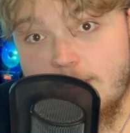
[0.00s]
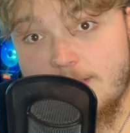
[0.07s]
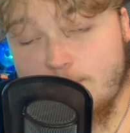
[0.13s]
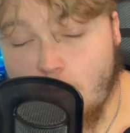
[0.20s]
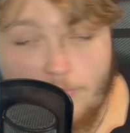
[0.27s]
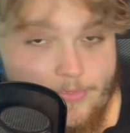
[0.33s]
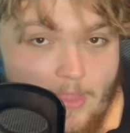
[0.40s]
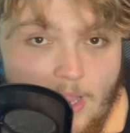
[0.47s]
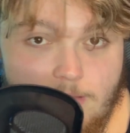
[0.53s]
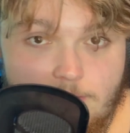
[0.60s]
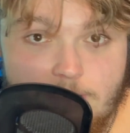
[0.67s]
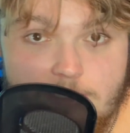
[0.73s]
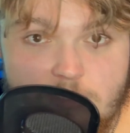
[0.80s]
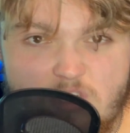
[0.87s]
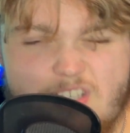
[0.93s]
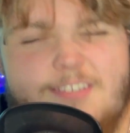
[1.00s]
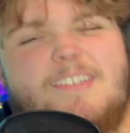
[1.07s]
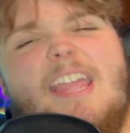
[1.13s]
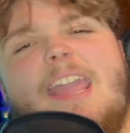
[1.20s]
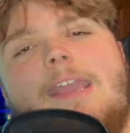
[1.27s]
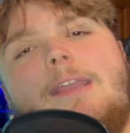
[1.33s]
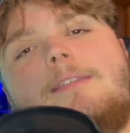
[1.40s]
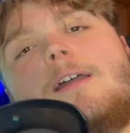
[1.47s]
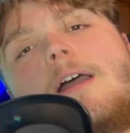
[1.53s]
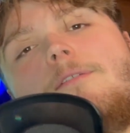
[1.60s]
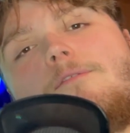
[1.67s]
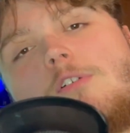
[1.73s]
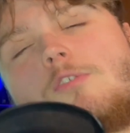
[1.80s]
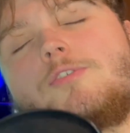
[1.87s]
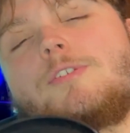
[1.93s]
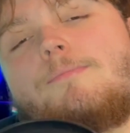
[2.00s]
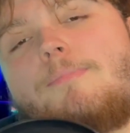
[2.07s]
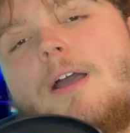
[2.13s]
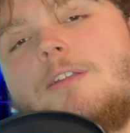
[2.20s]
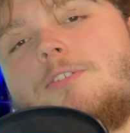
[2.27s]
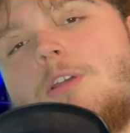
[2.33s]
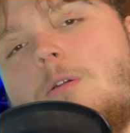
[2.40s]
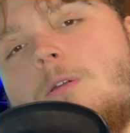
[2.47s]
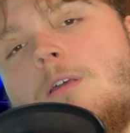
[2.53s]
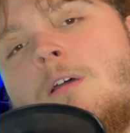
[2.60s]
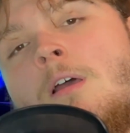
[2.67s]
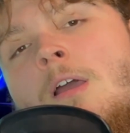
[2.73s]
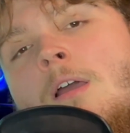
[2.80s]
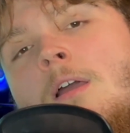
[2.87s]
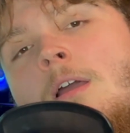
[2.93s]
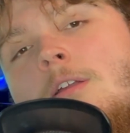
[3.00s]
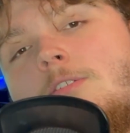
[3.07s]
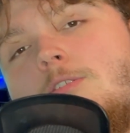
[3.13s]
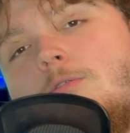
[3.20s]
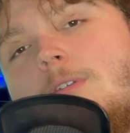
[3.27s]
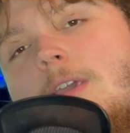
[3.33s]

is more than likely just a diversion by Jonah to